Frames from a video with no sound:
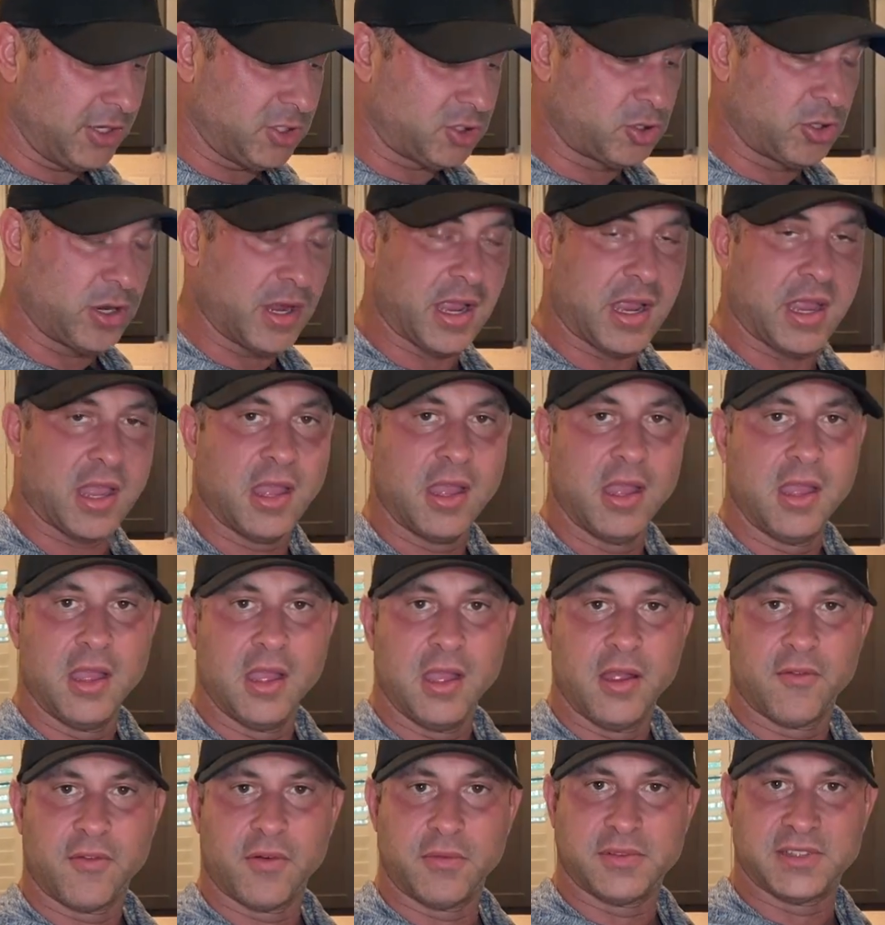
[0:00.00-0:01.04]
and trick
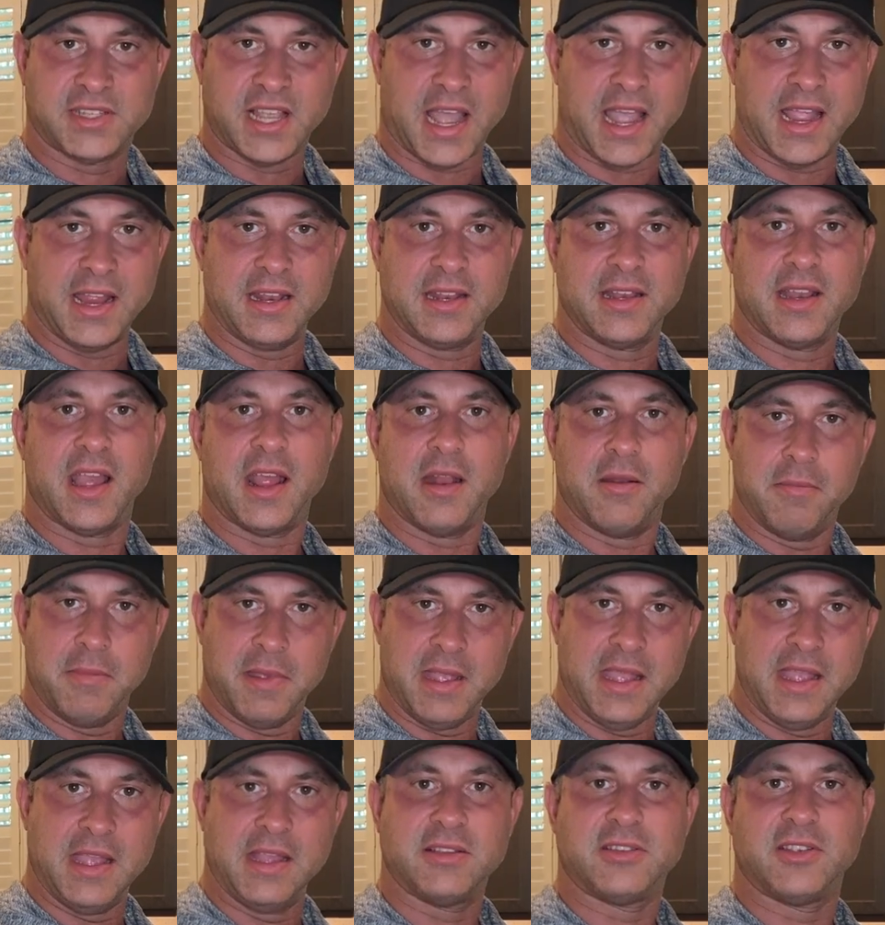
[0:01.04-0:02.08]
from Titan and
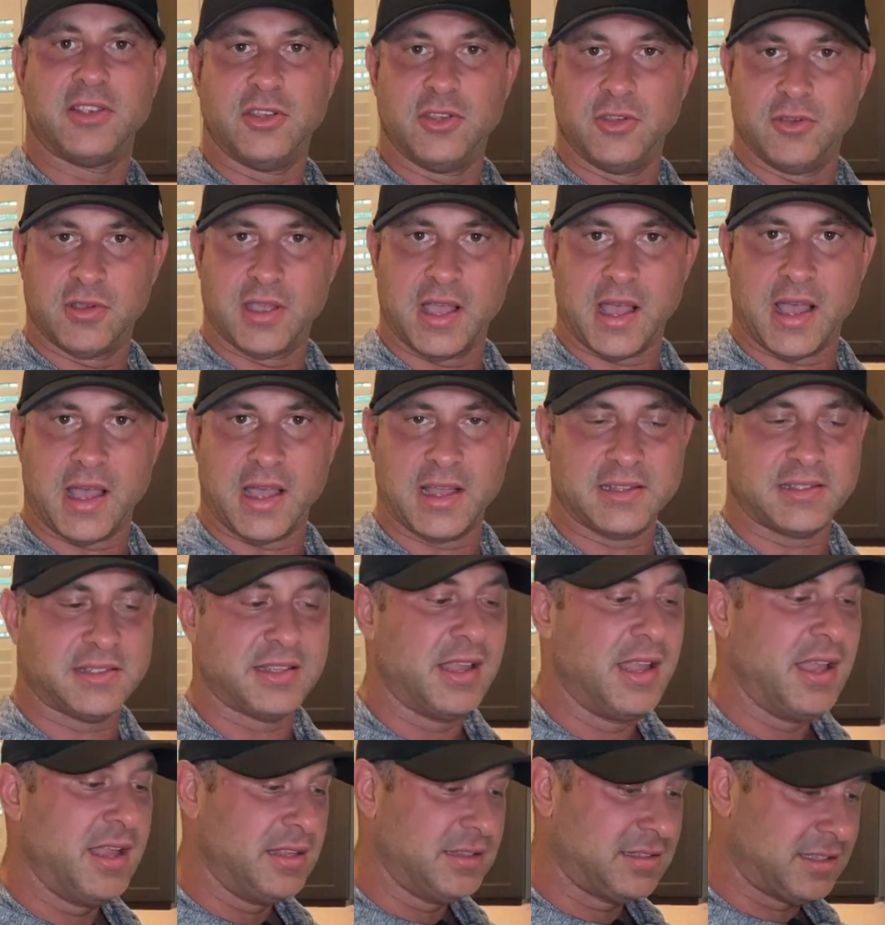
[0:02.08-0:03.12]
me to you guys
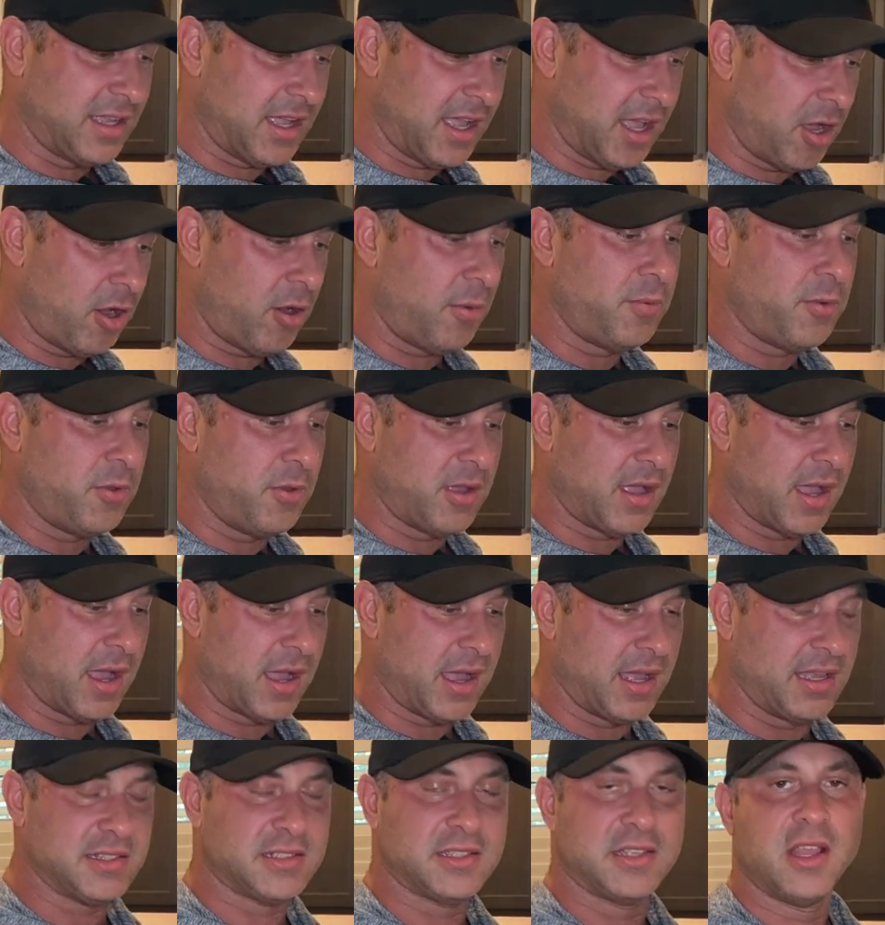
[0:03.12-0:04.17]
to help you
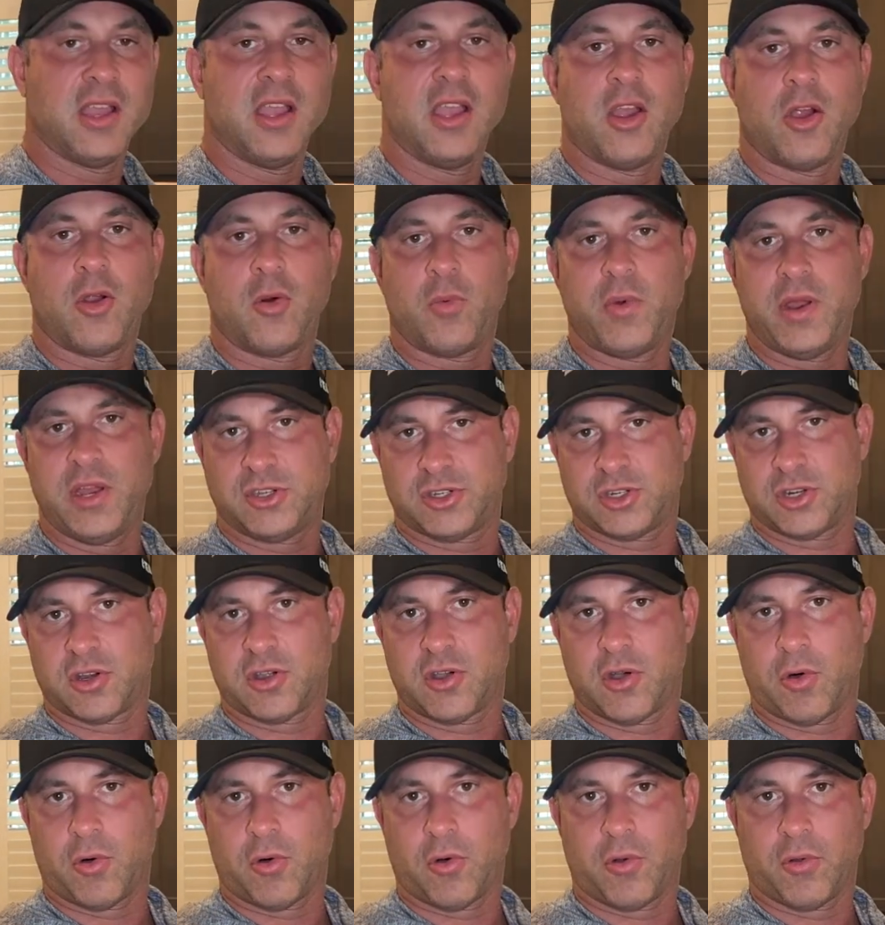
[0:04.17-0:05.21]
guys reach your
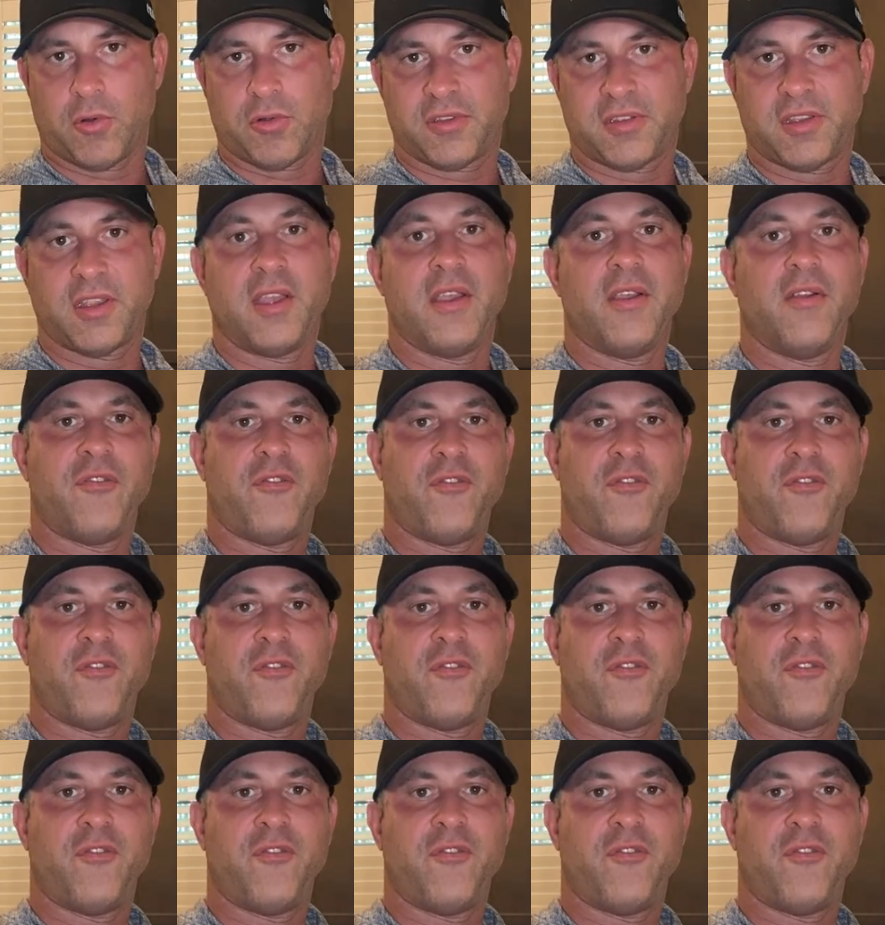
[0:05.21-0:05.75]
goals,